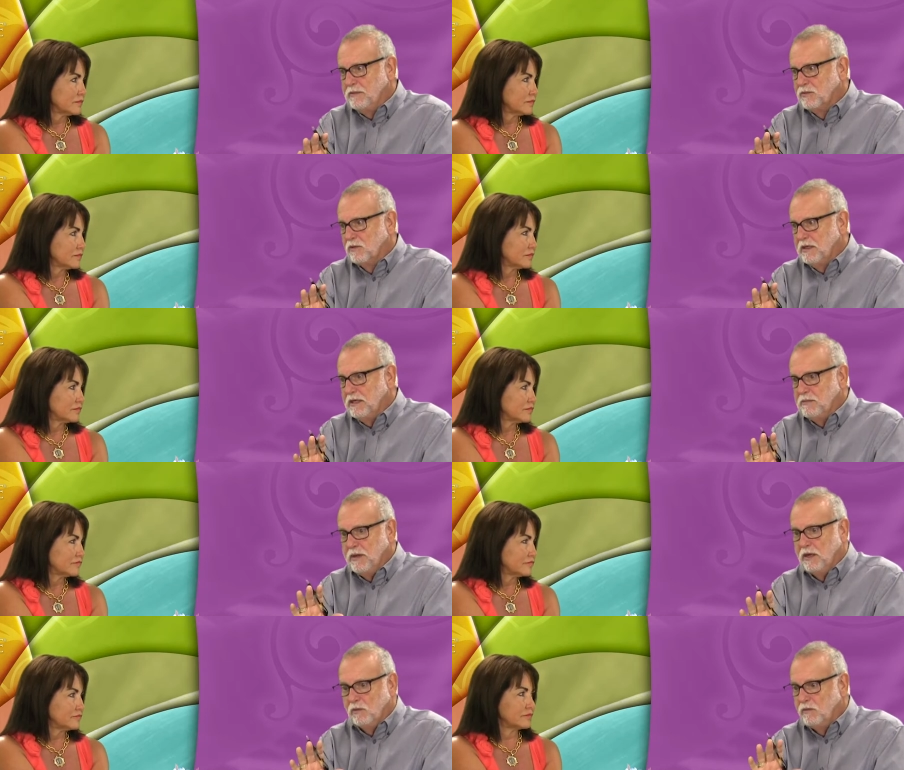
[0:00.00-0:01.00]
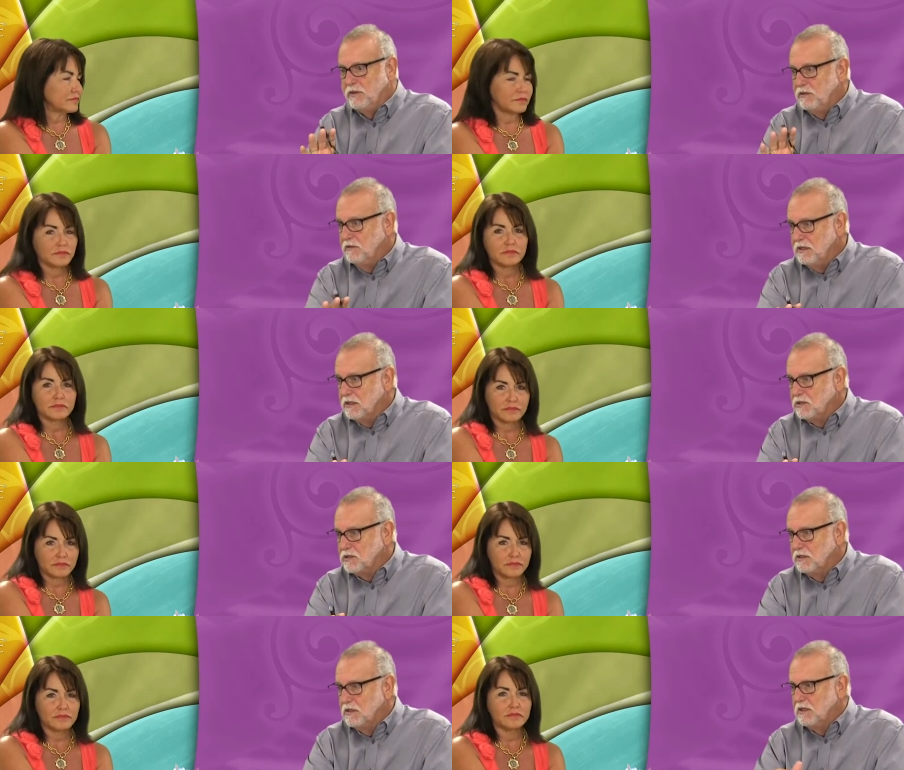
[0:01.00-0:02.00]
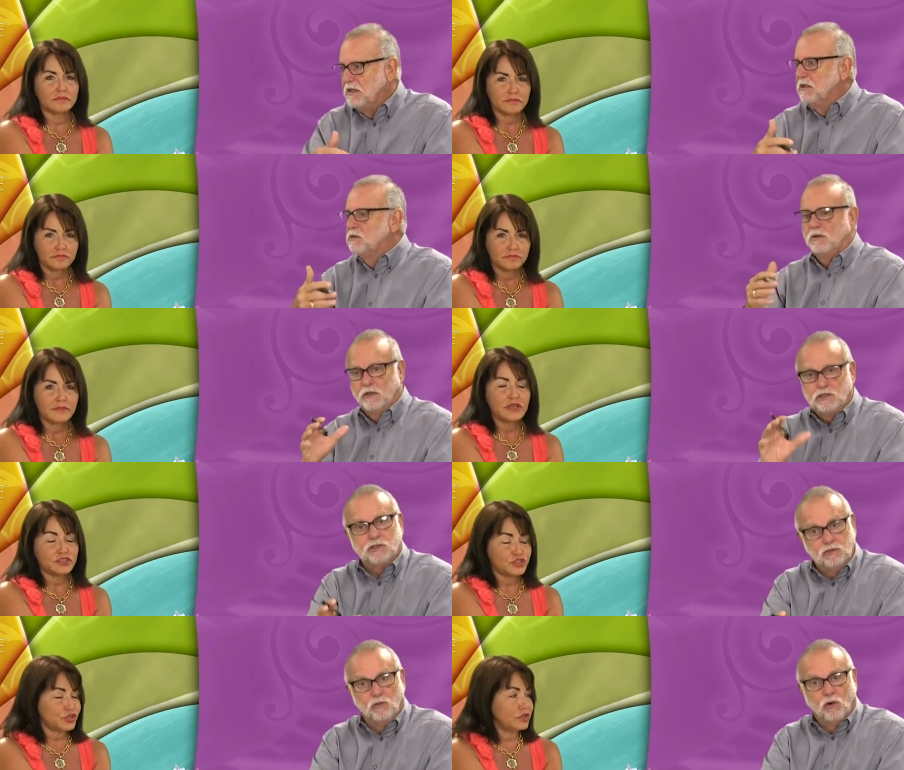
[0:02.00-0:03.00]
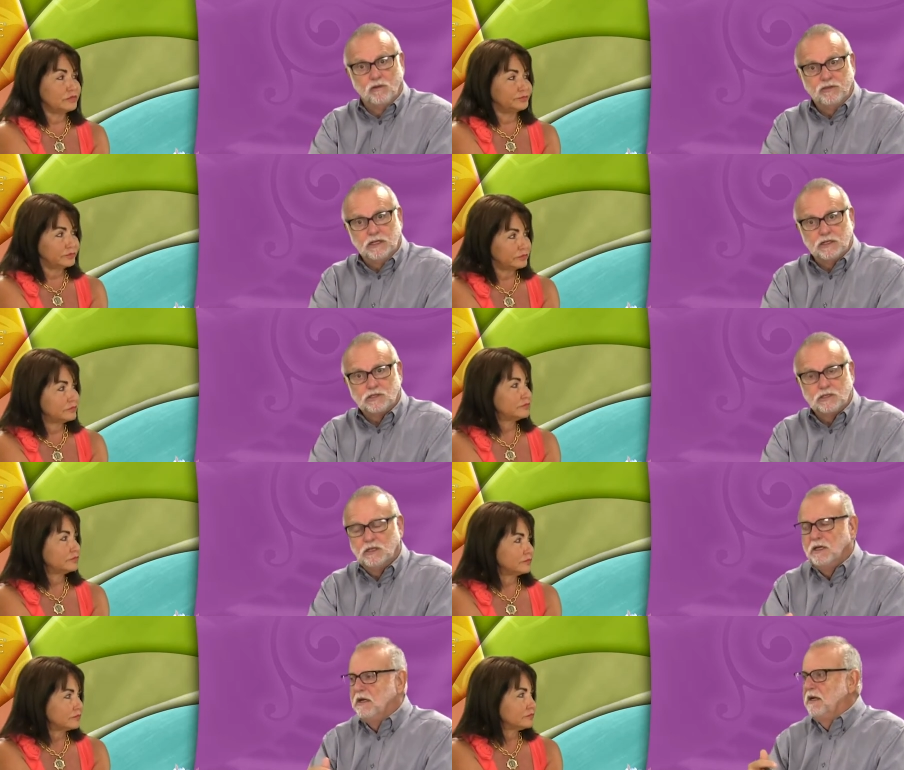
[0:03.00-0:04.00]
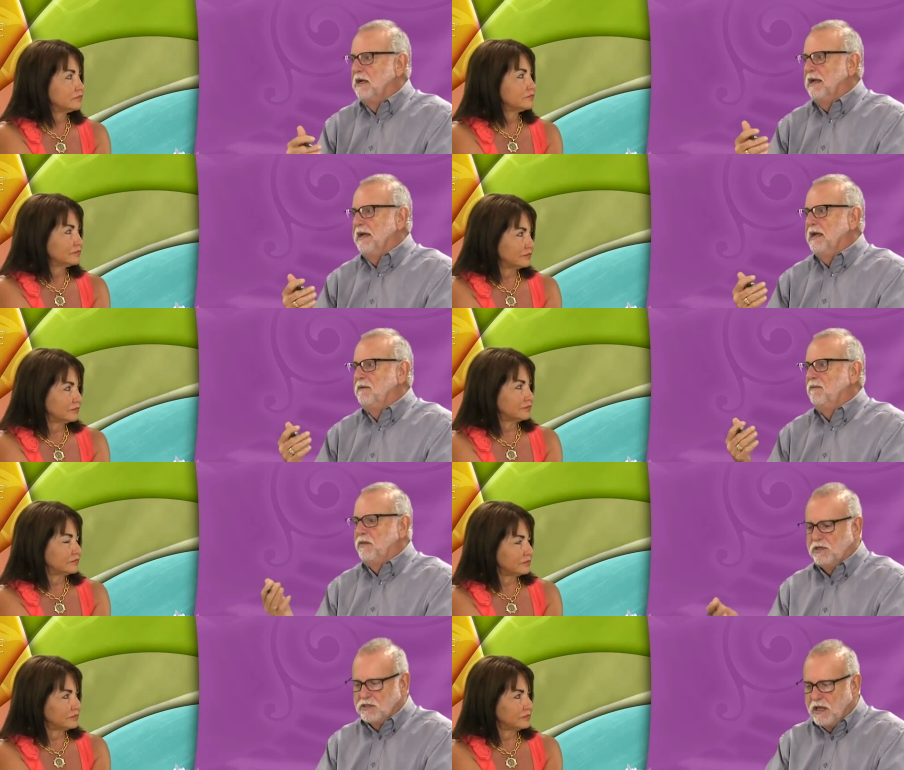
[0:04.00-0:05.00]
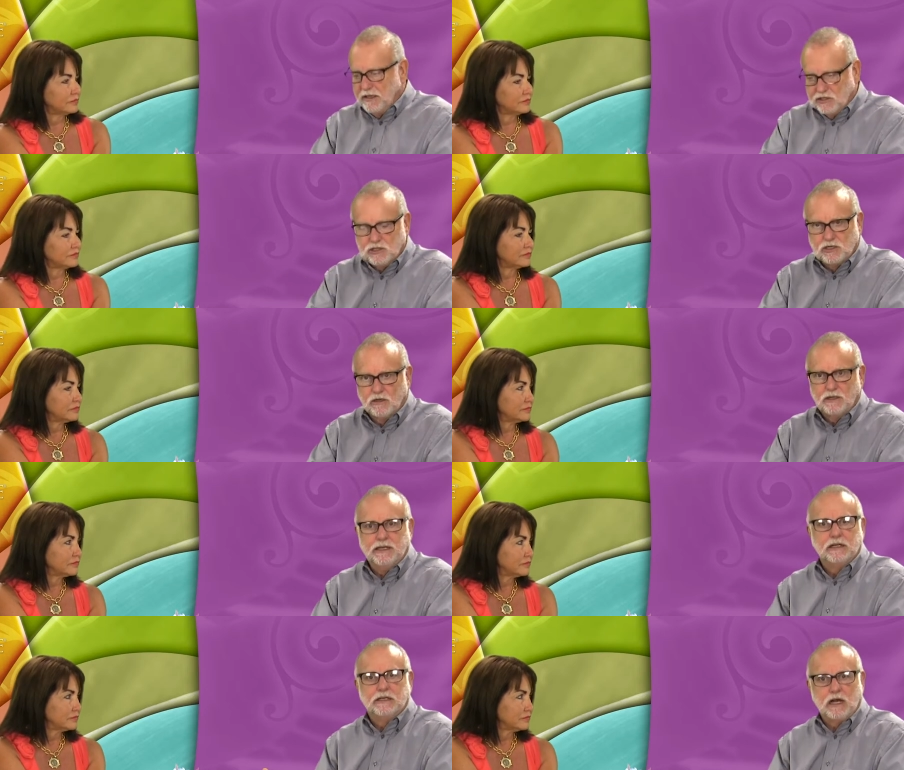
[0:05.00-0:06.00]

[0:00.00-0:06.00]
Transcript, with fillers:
Speaker 1: people are getting better when we do this, mm-hmm. so let's it's do true. more of this. And that's not necessarily in a